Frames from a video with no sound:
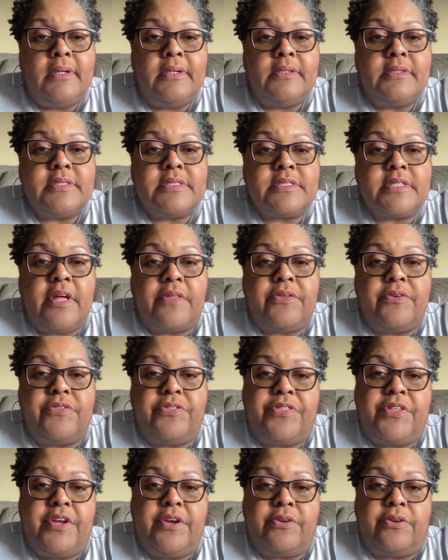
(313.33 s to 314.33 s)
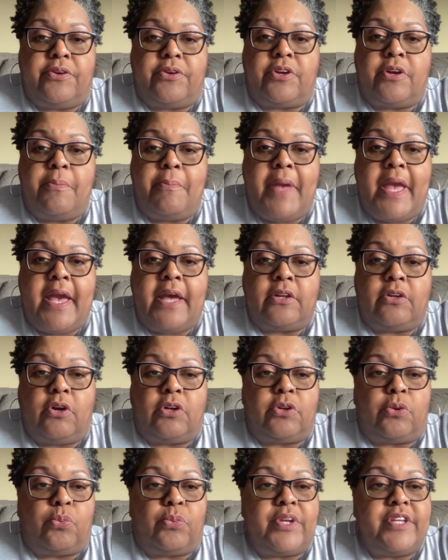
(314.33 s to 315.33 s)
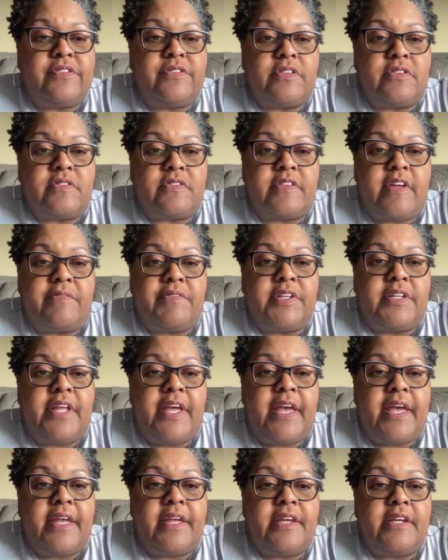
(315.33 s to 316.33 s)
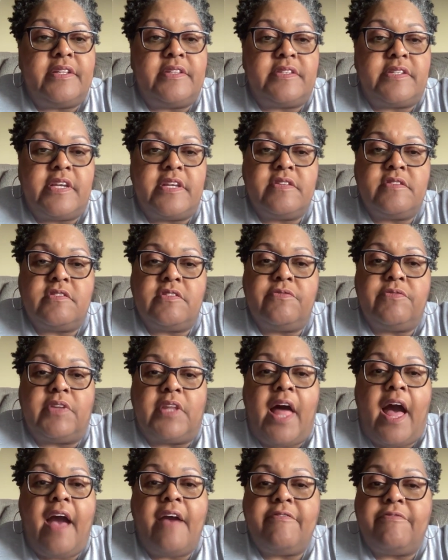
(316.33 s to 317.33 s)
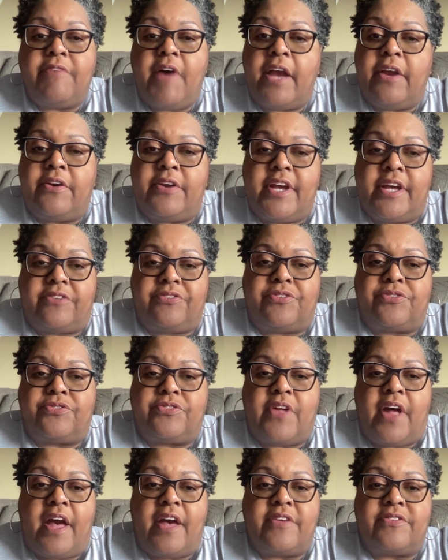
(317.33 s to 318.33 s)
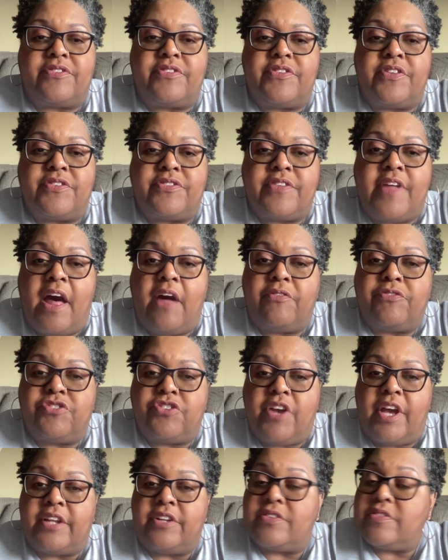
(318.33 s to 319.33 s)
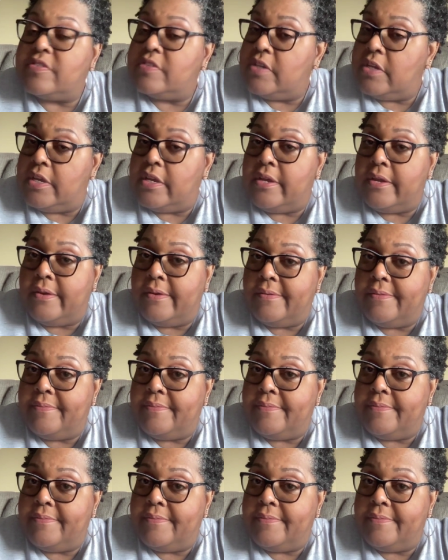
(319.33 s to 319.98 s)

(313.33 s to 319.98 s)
Southern Theater Command on a recent seven day intensive live fire exercise in the South China Sea.